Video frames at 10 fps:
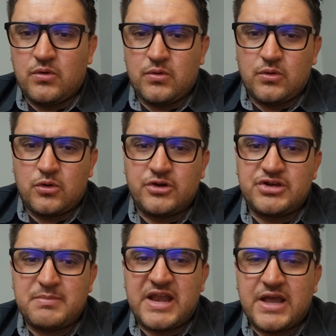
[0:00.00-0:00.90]
or
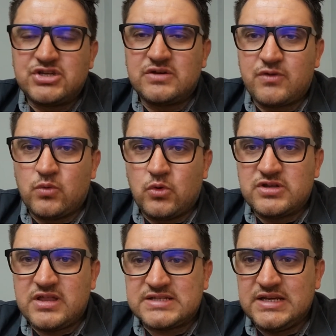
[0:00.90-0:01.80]
contamination of the
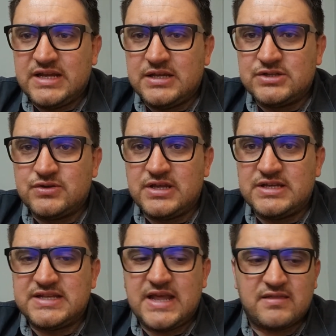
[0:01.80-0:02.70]
water that's leading to
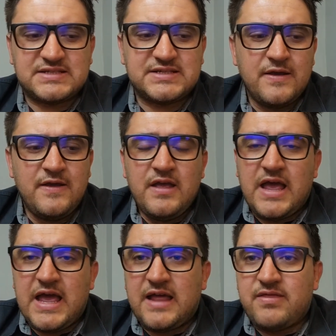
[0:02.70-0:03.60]
these deaths
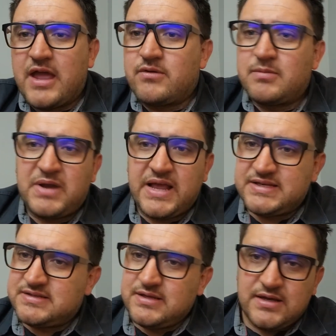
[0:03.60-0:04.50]
and they
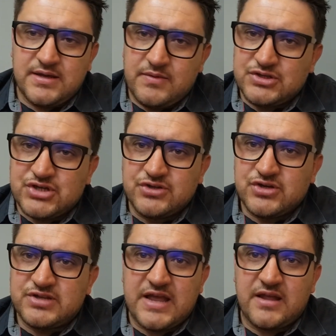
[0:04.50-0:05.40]
replaced the the
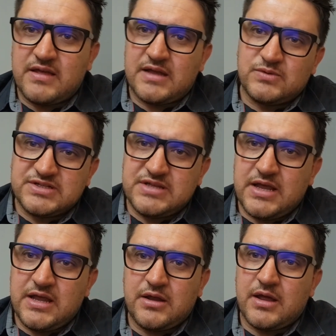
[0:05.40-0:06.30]
JoJo tank that was
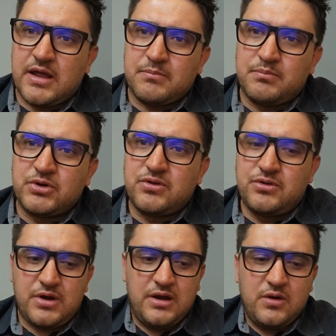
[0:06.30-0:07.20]
there and put
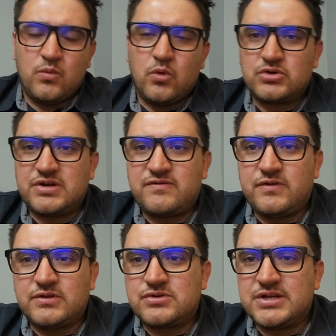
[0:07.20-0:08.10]
in a water
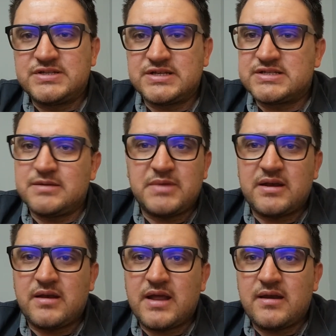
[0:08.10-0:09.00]
filtering system,
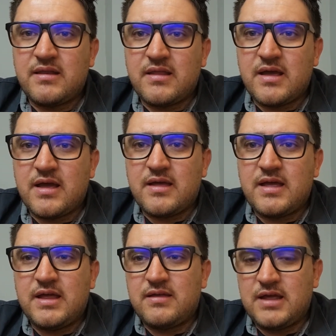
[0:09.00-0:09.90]
and and uh,
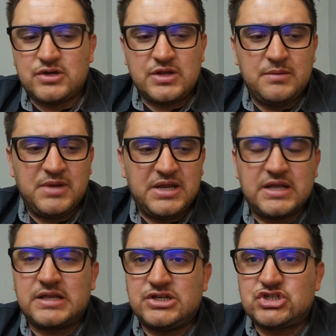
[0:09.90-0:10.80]
it, it,
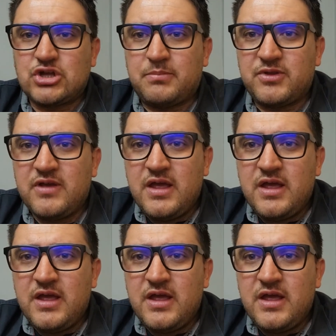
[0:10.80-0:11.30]
immediately stopped.